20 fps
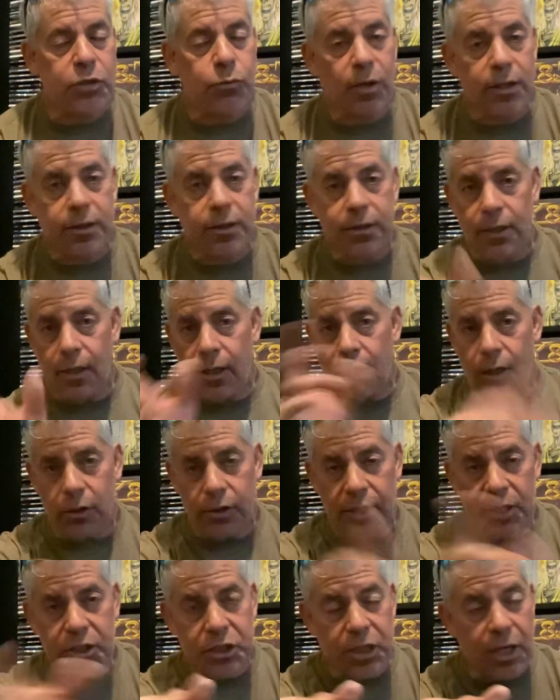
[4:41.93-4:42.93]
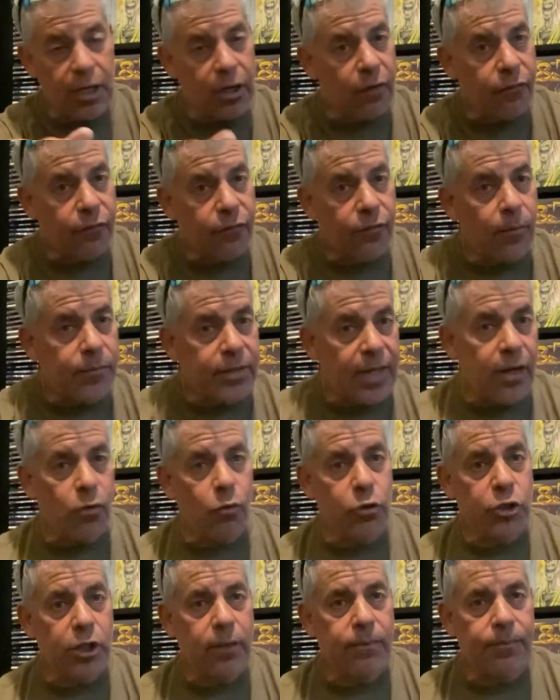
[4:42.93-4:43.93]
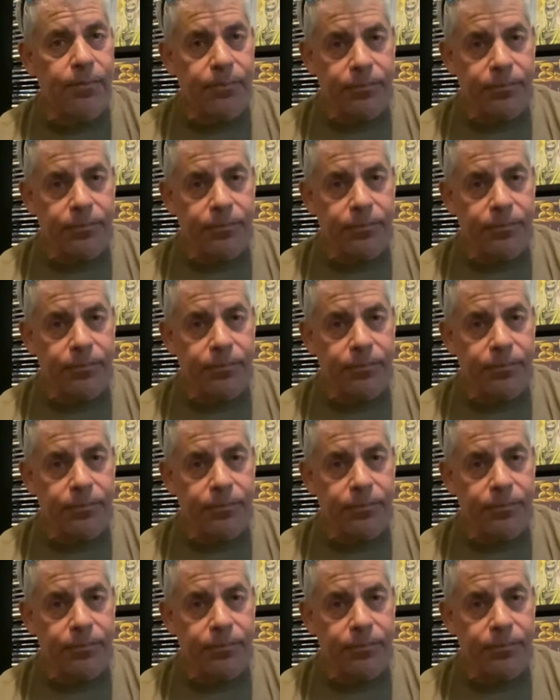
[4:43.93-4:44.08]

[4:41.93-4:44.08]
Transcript: with the lead singer from Ted Nugent,